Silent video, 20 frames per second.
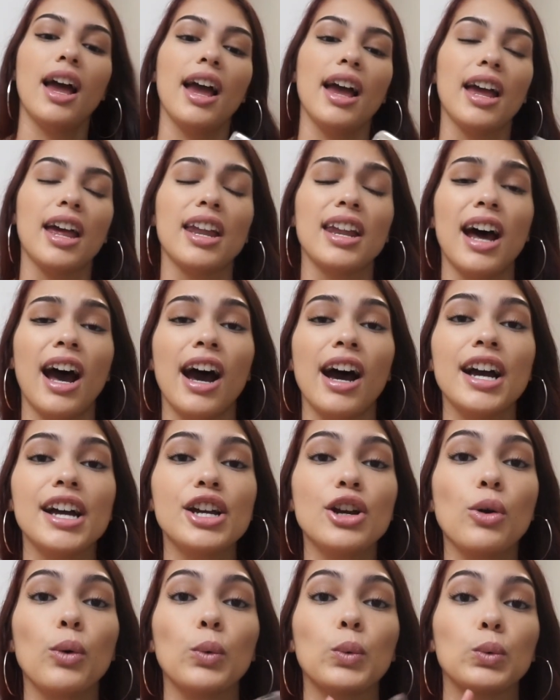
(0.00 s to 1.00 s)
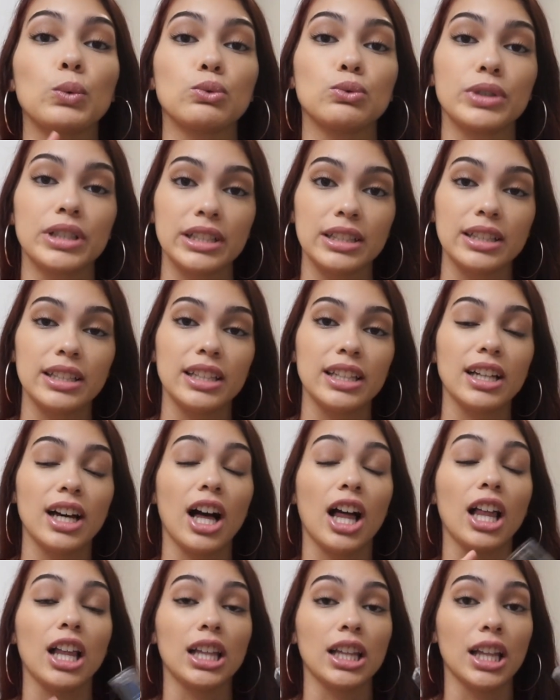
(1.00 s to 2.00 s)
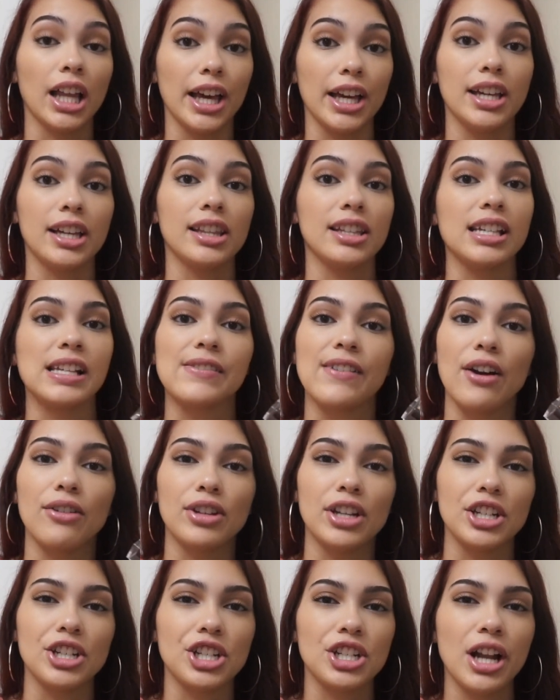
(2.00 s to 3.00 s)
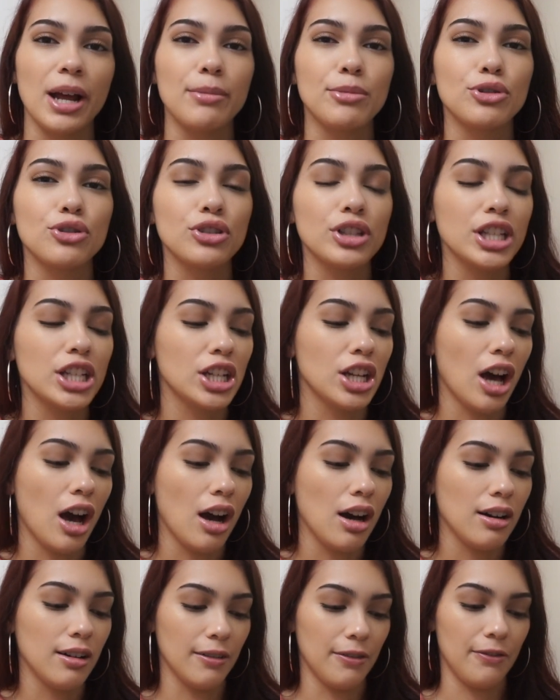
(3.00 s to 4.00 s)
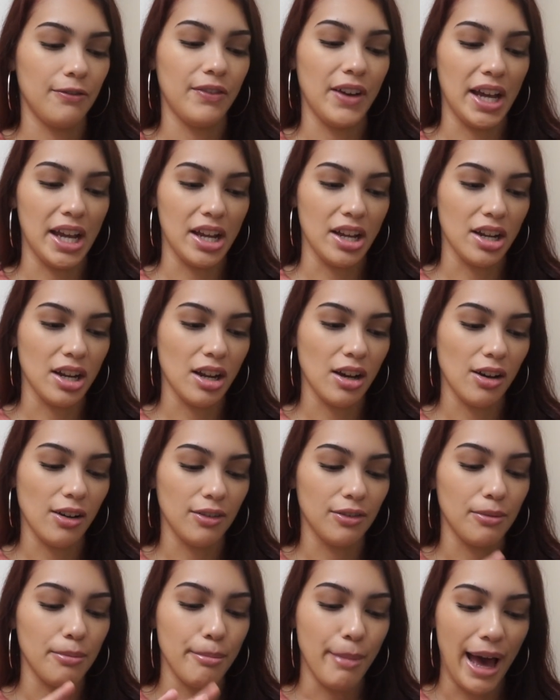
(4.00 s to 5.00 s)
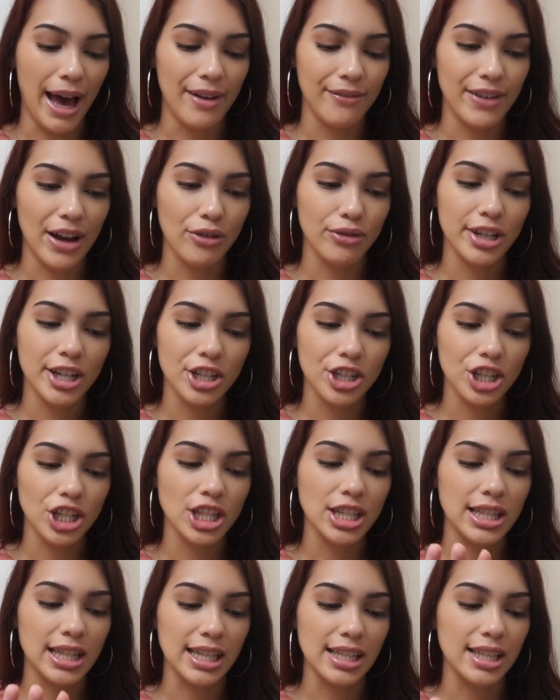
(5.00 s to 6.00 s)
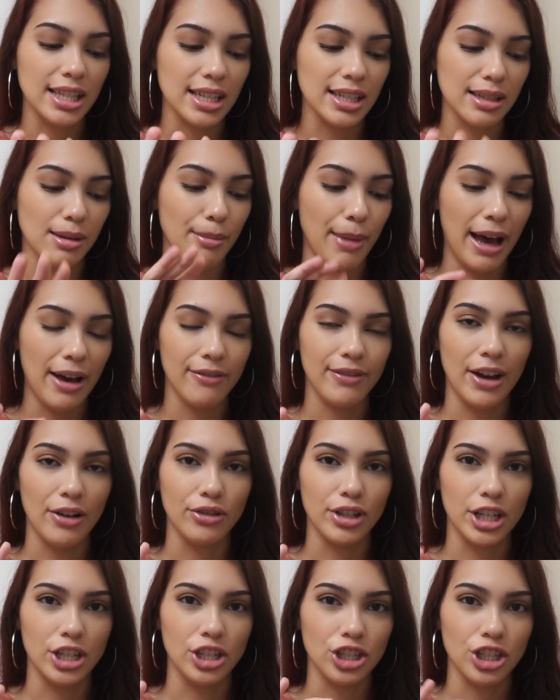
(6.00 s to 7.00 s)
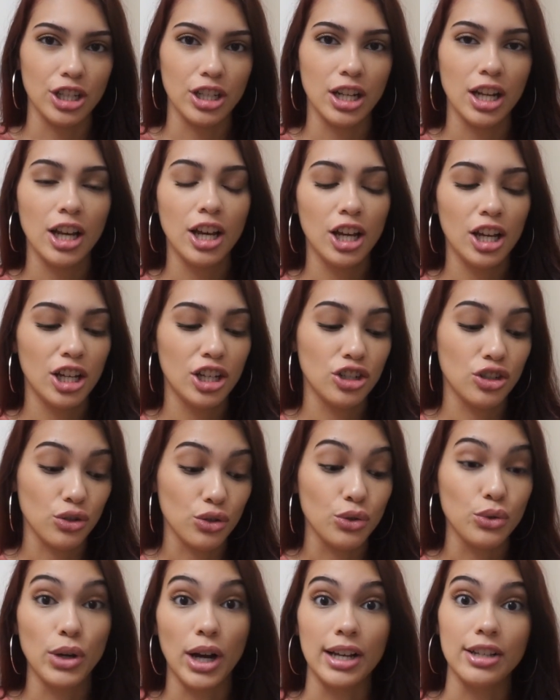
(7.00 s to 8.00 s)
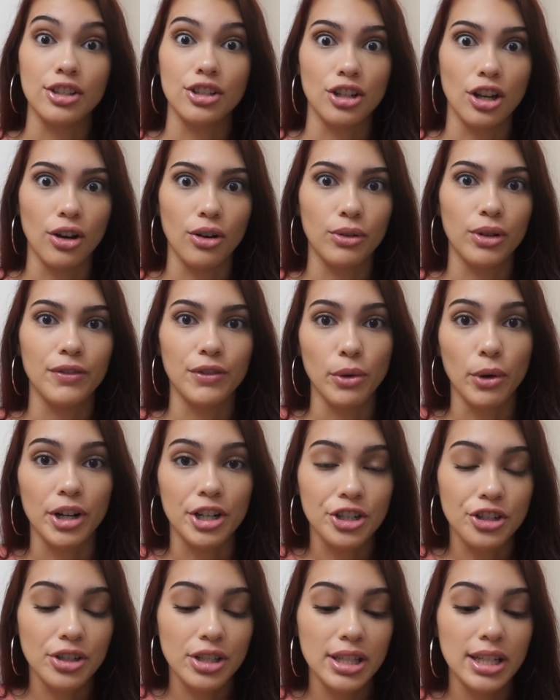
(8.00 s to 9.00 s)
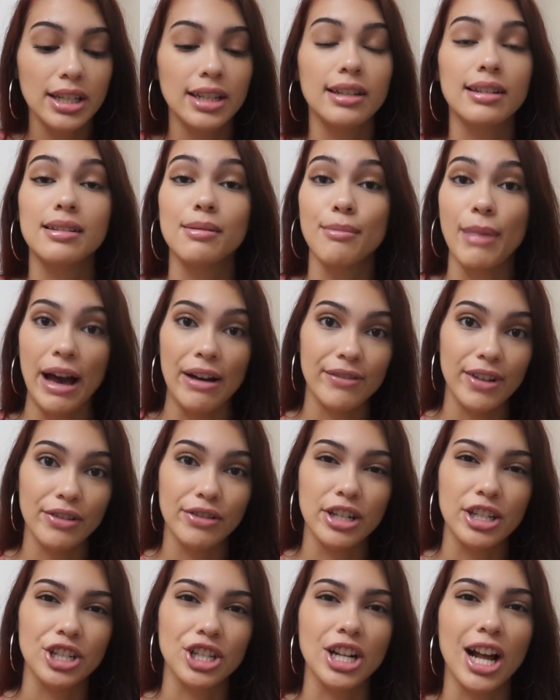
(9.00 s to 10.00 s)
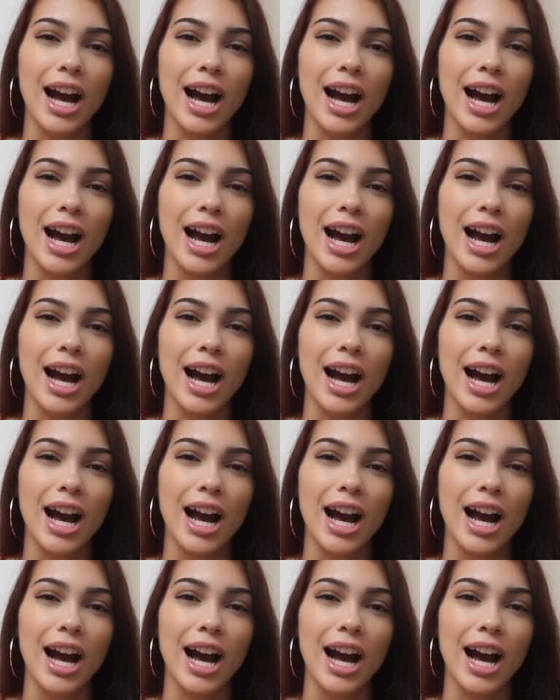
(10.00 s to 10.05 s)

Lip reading: And I really like this foundation. I'm usually not a fan of matte foundations. This is a matte foundation. Just so you guys know, if you are interested, it is a matte foundation.